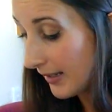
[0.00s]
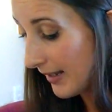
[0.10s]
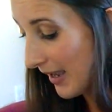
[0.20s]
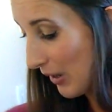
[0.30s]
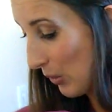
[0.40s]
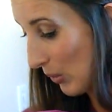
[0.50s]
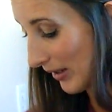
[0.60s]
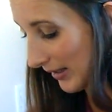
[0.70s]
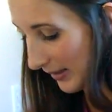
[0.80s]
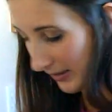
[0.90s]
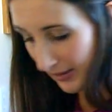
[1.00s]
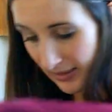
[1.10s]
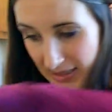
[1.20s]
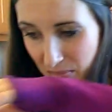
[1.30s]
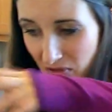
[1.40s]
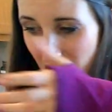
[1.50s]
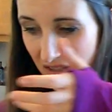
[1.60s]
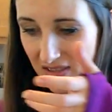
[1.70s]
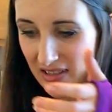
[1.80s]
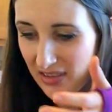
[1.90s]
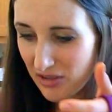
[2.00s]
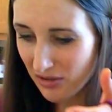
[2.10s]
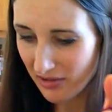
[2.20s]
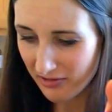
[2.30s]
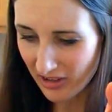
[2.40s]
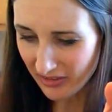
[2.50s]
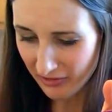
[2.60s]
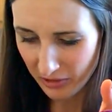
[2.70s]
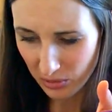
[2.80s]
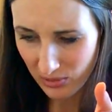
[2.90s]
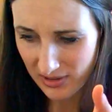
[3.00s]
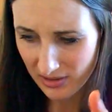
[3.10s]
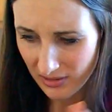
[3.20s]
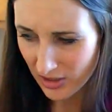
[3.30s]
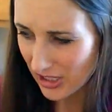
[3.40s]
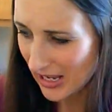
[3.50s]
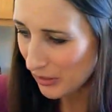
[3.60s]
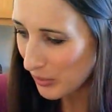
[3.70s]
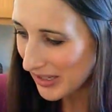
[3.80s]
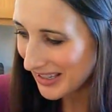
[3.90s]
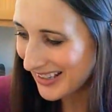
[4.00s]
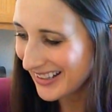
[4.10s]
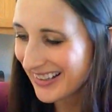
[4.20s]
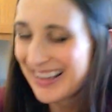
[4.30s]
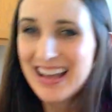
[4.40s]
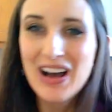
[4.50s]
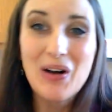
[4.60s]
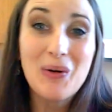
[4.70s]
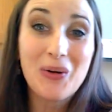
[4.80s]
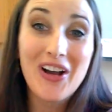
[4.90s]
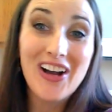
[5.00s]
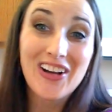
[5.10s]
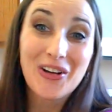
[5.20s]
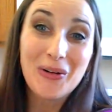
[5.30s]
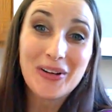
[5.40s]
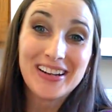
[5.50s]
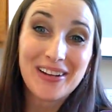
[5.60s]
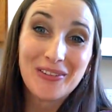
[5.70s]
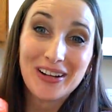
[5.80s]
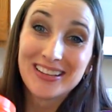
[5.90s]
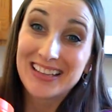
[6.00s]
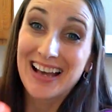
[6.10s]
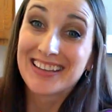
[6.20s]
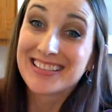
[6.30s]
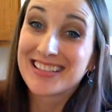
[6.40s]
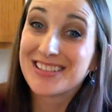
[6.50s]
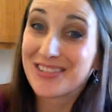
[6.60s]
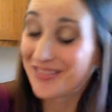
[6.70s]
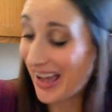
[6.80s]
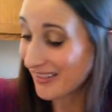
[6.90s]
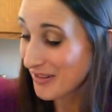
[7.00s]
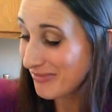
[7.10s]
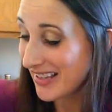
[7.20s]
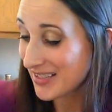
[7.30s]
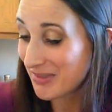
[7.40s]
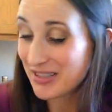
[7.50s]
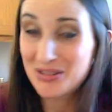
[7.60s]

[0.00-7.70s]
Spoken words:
Now, let's move on to the fun foods, shall we? Oh, coconut oil. Yeah, this is your fat replacement.